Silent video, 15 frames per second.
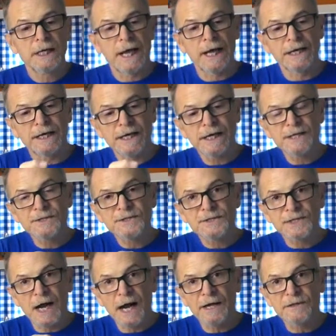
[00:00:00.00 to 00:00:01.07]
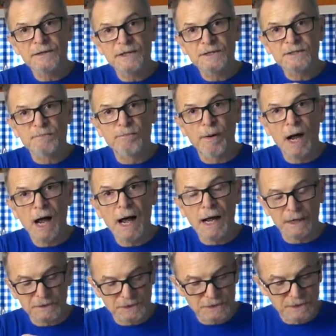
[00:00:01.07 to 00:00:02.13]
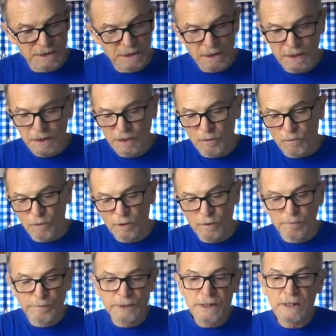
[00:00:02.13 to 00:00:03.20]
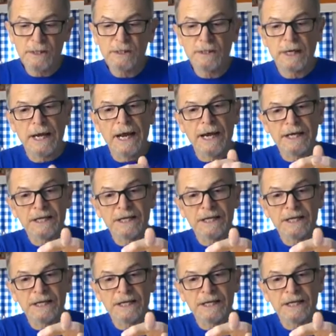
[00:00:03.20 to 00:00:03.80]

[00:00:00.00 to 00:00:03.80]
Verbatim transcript: And inside this box will be a